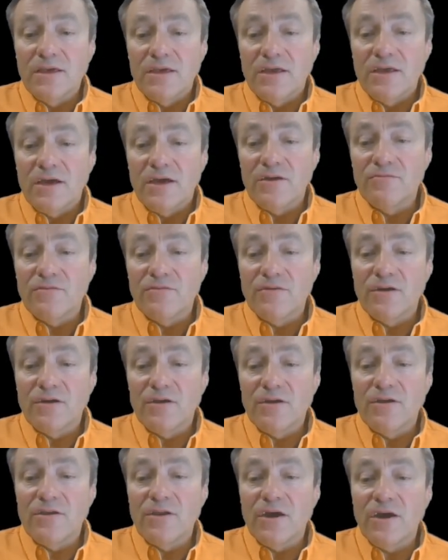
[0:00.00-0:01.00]
I've
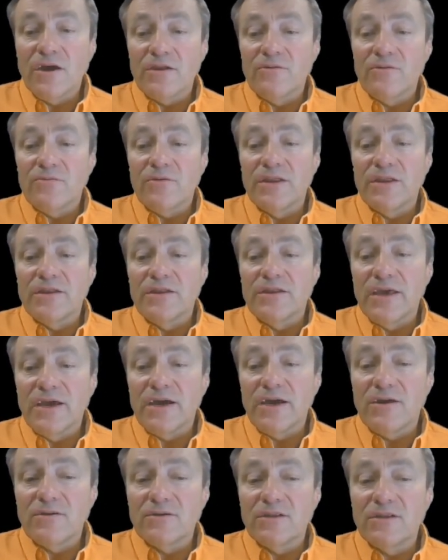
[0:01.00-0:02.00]
not written
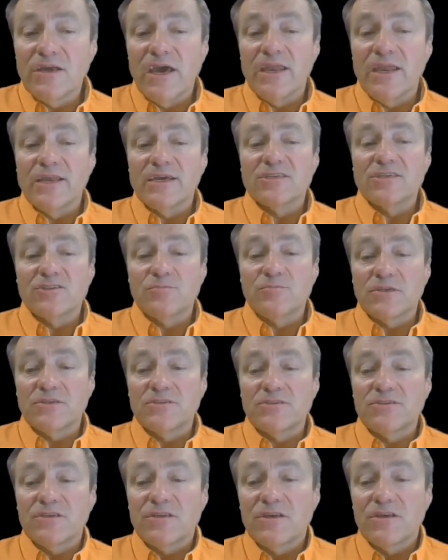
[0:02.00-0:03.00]
down an
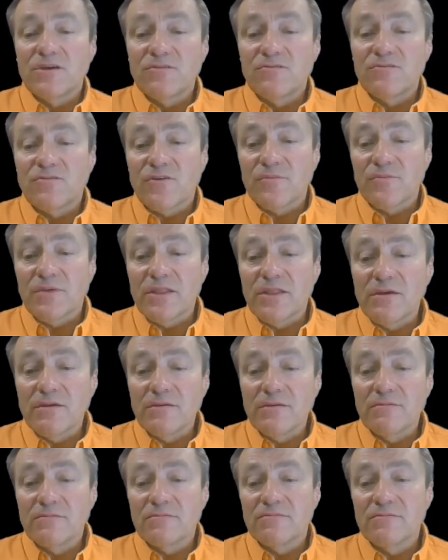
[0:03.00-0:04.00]
explicit
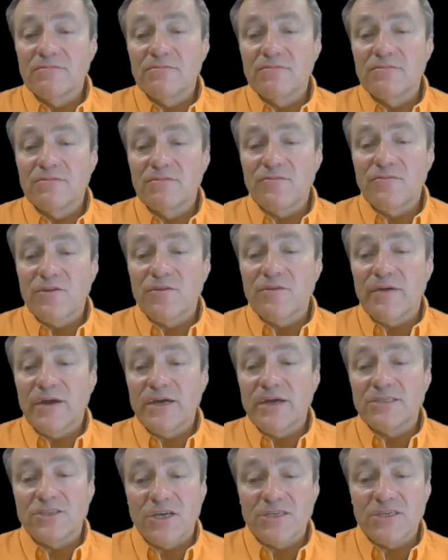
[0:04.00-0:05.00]
formula for the
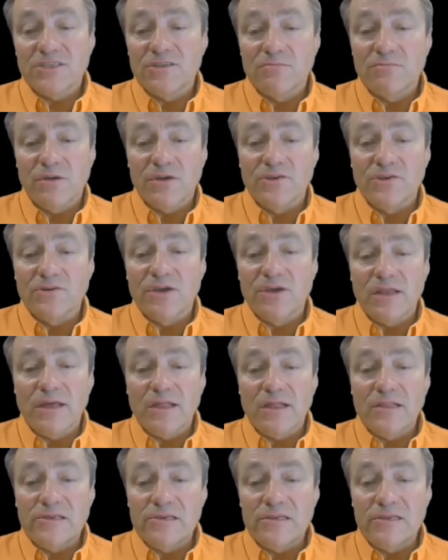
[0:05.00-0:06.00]
bijection, but you can
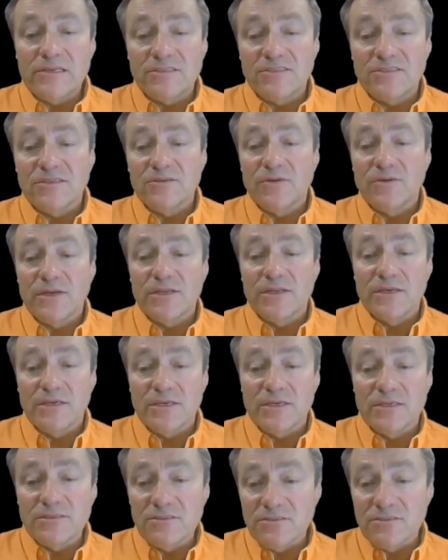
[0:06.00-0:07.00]
clearly see what it
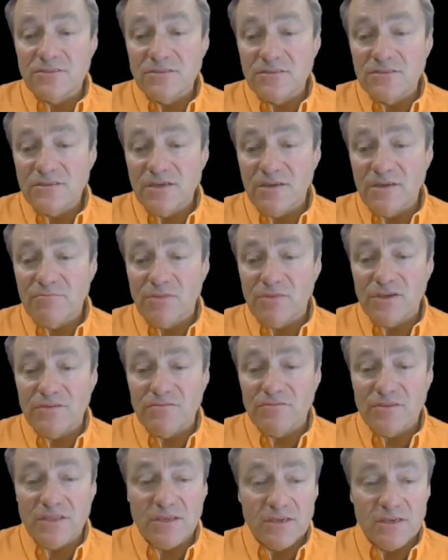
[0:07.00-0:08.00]
is and
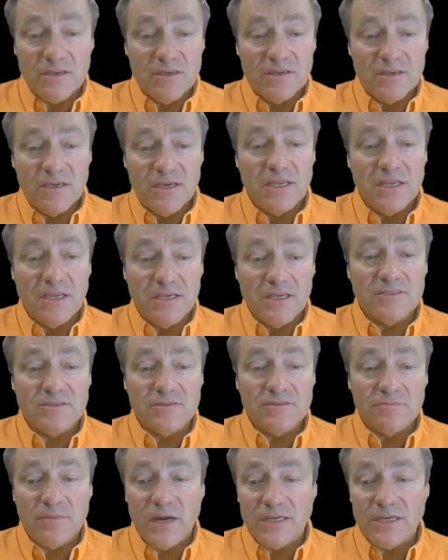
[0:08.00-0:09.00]
believe that it is
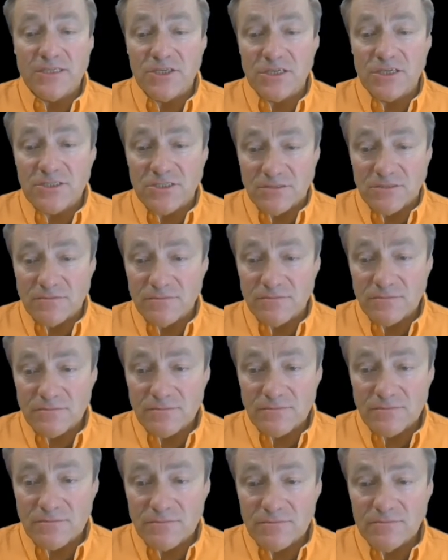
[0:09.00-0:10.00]
a bijection.
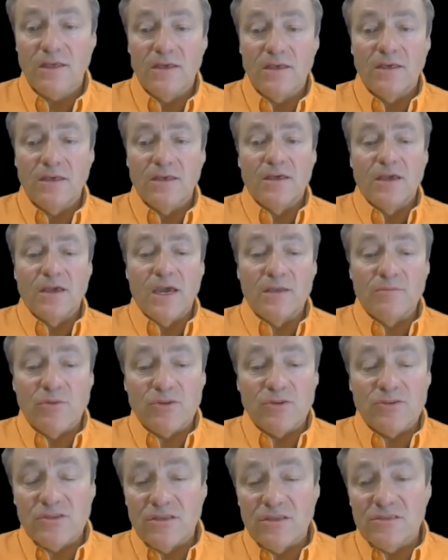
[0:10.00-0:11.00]
And
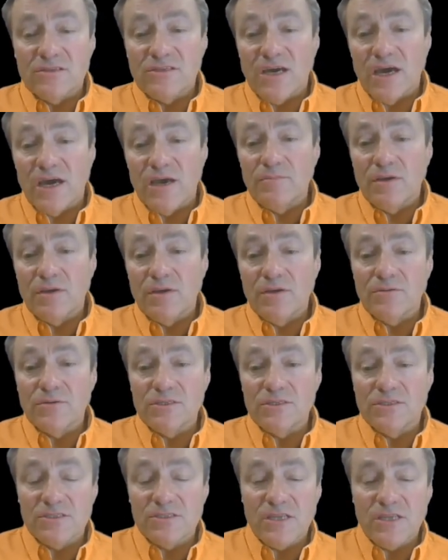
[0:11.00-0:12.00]
most of the time,
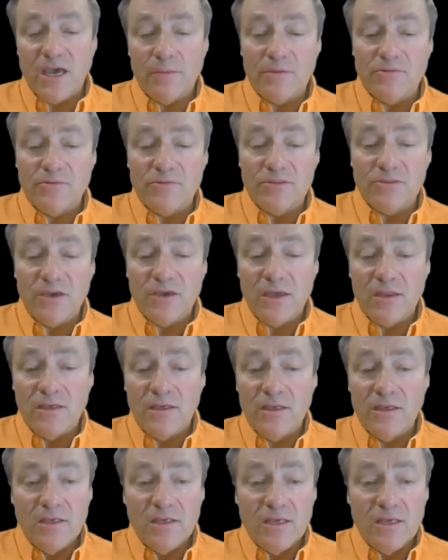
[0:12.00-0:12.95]
we're just happy with that.